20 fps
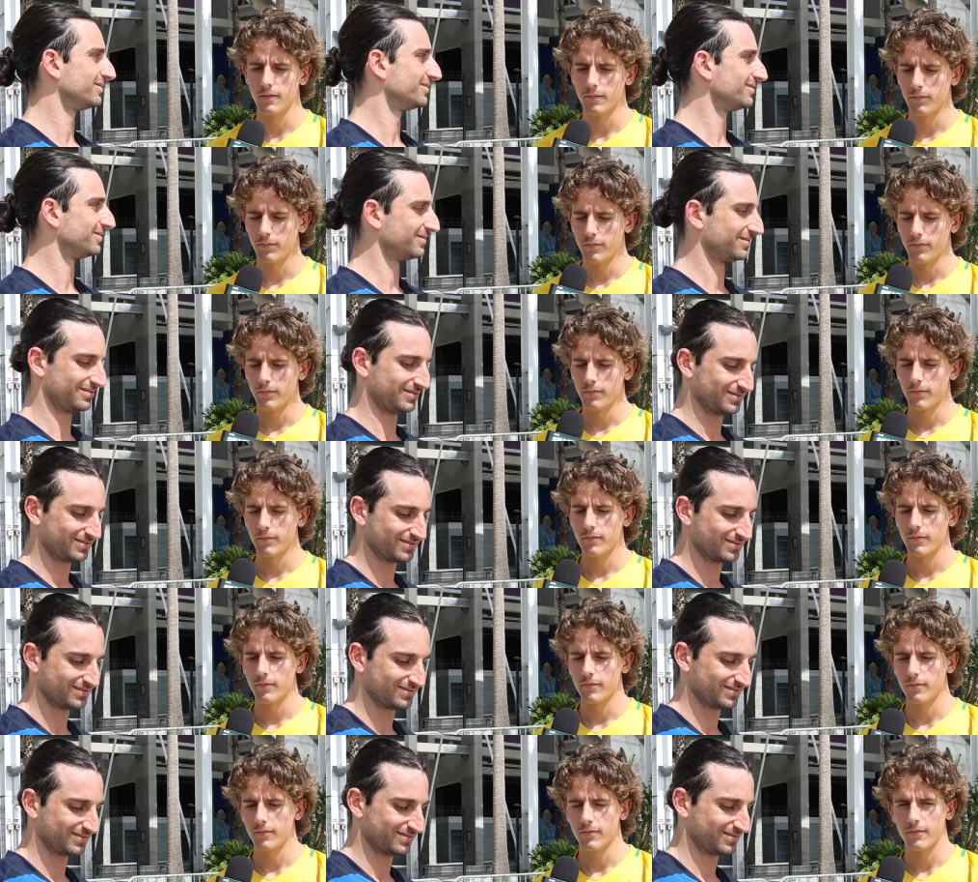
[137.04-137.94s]

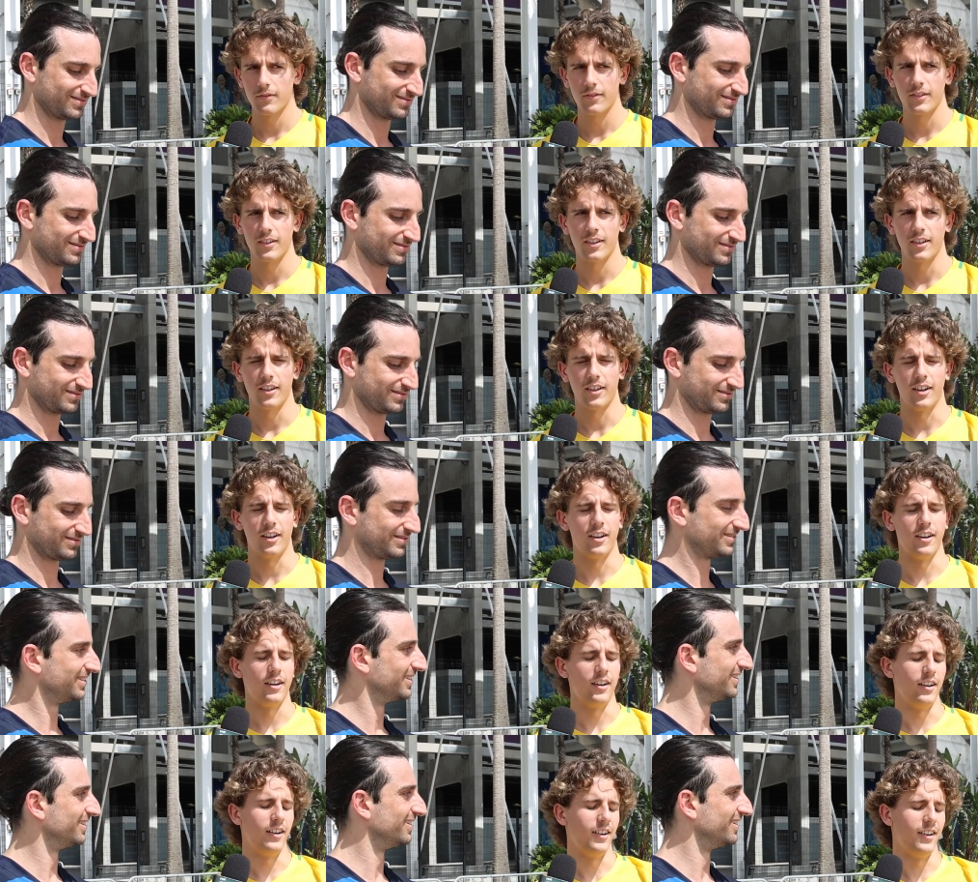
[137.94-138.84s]

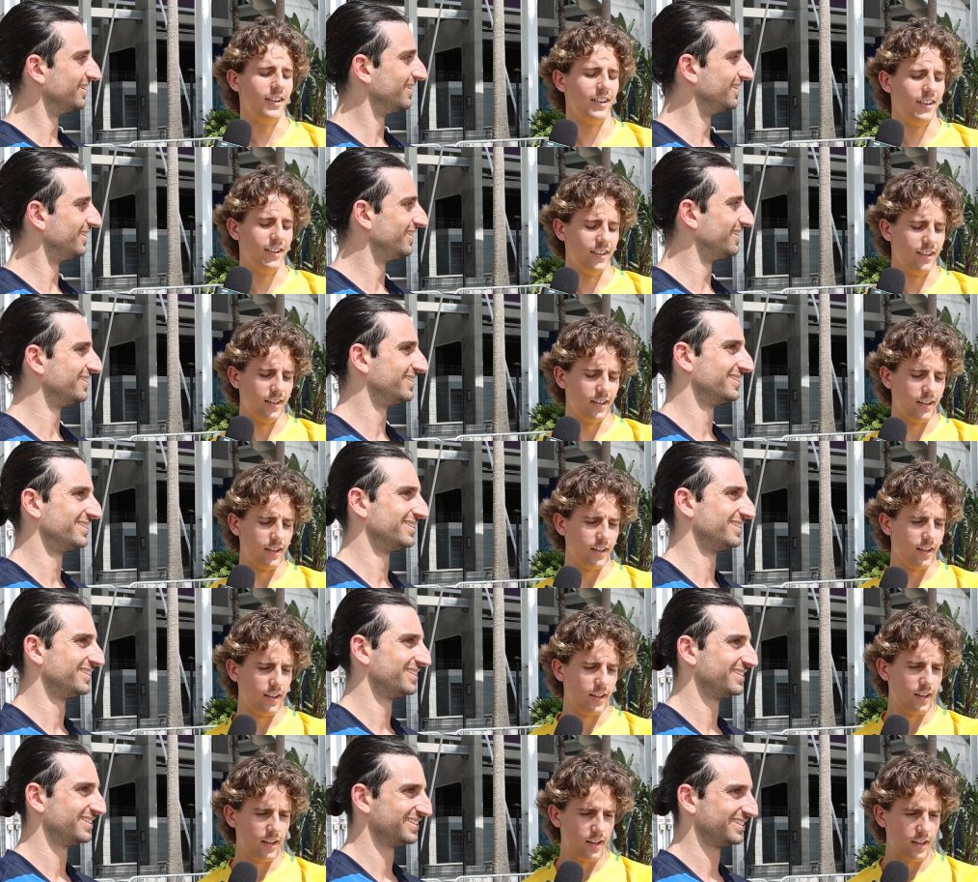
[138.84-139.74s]

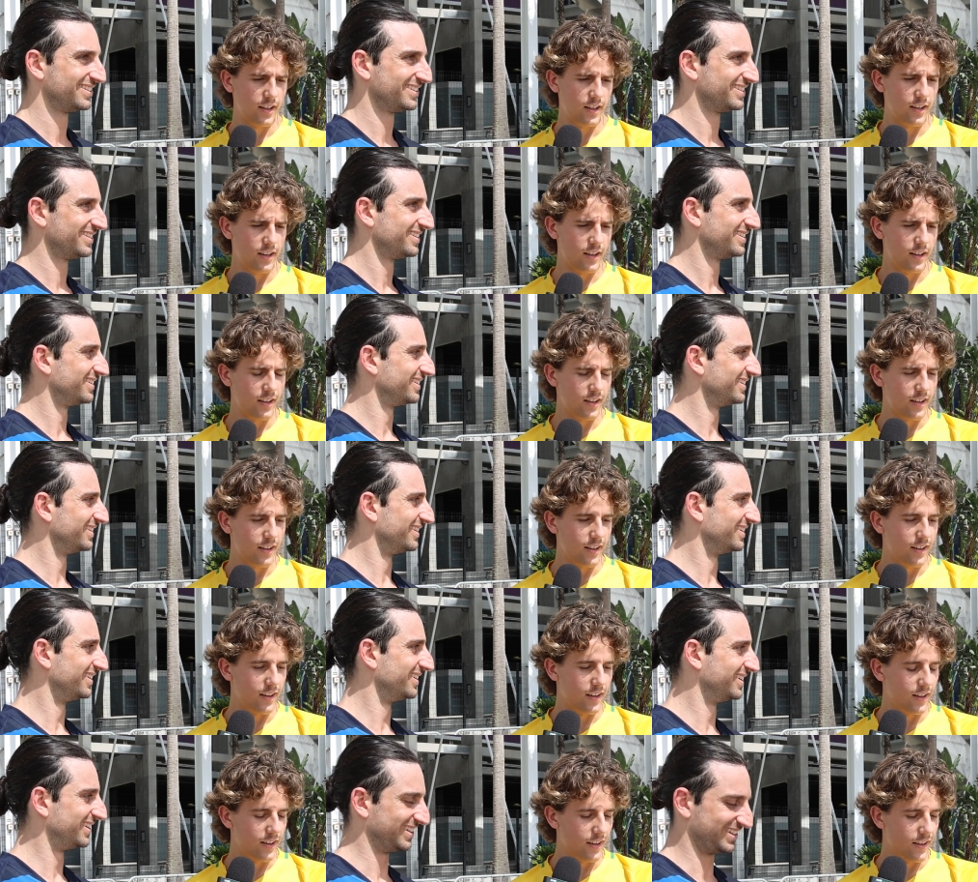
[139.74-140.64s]

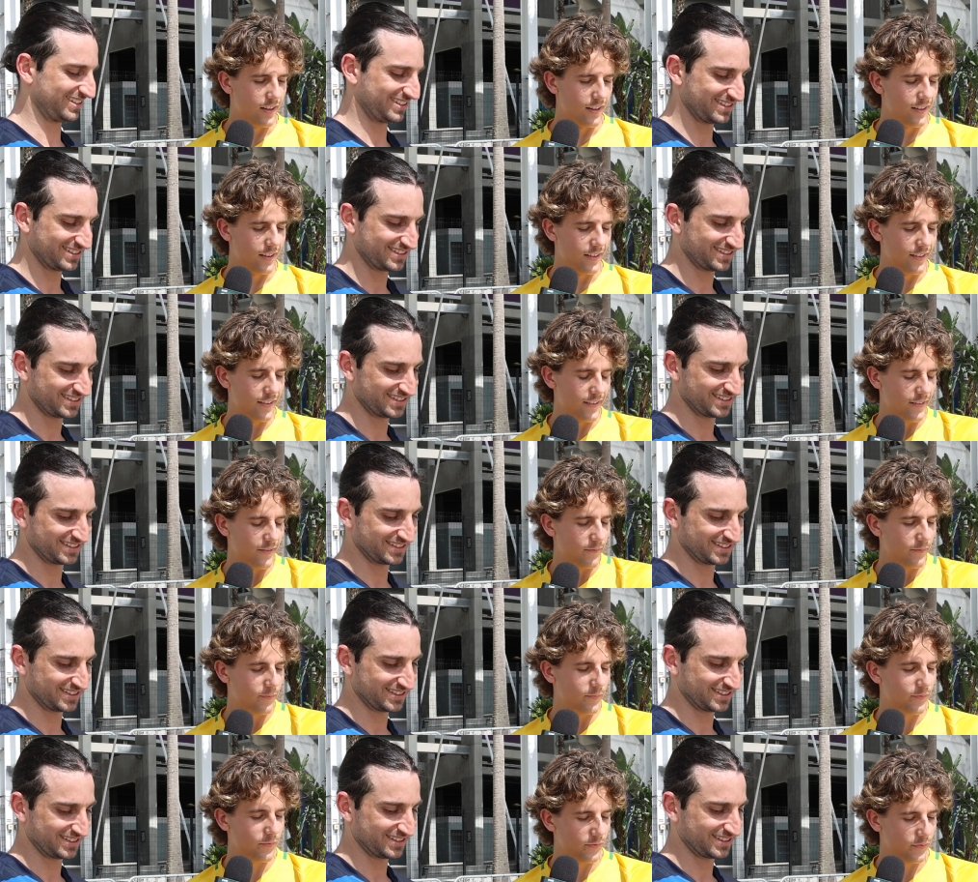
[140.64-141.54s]

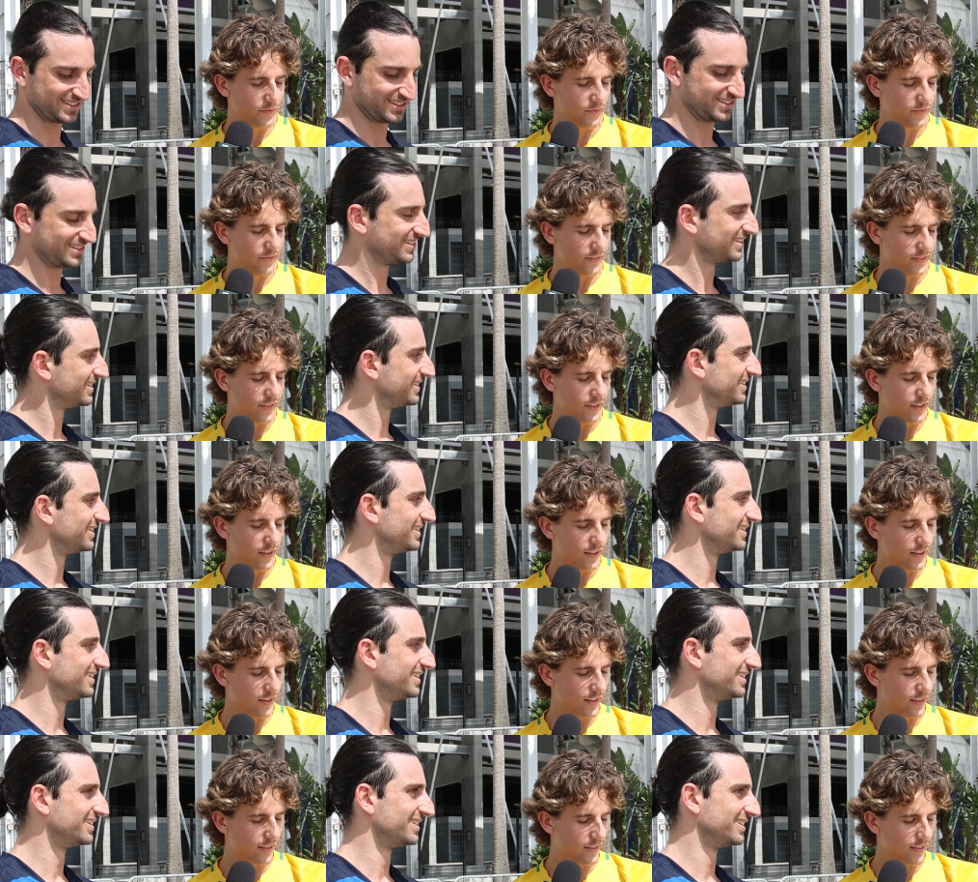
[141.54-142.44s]

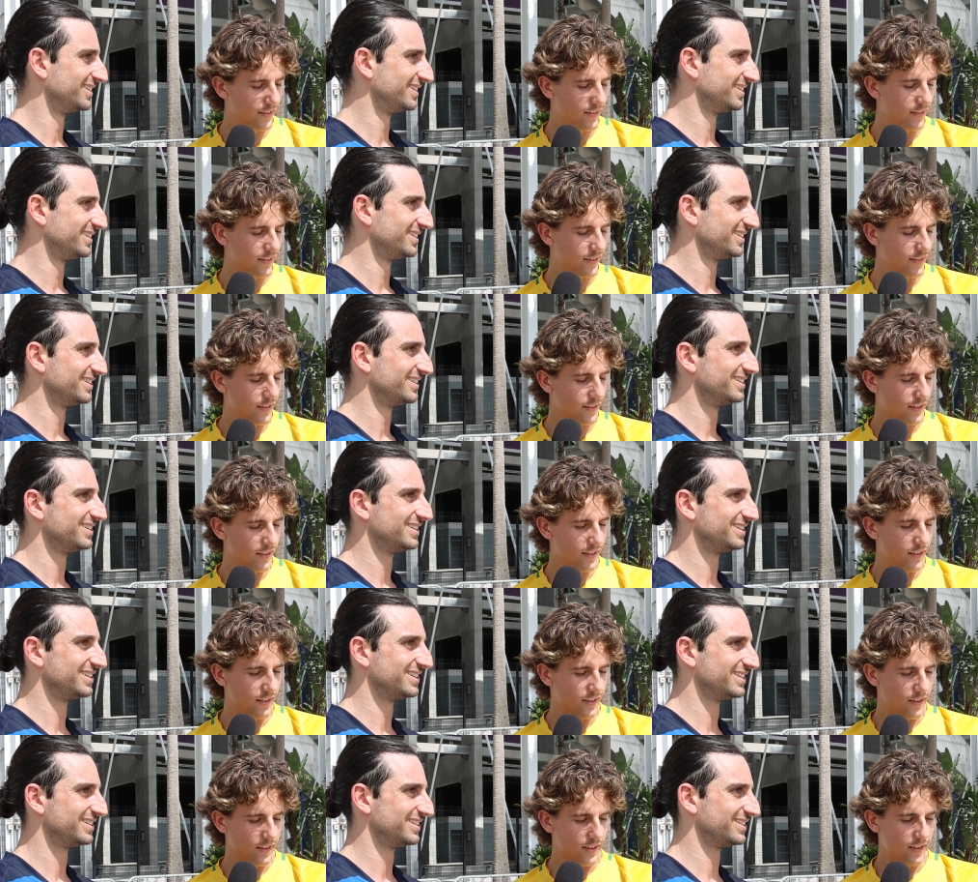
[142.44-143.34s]

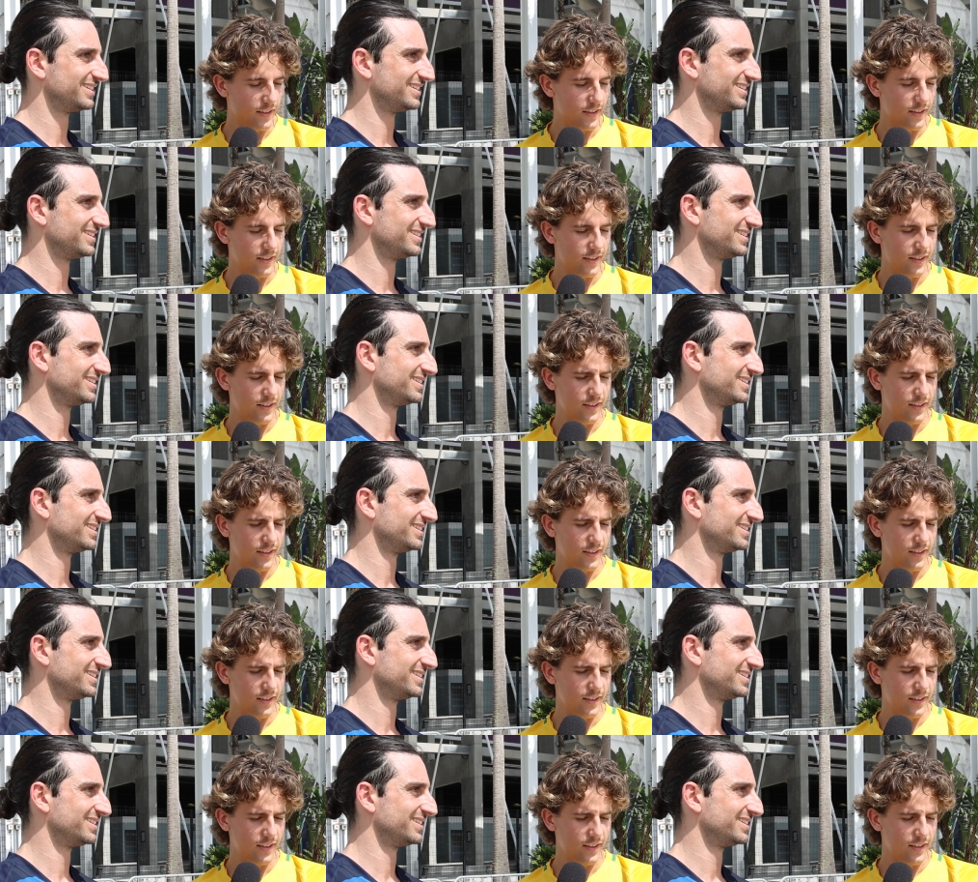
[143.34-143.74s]
[no speech]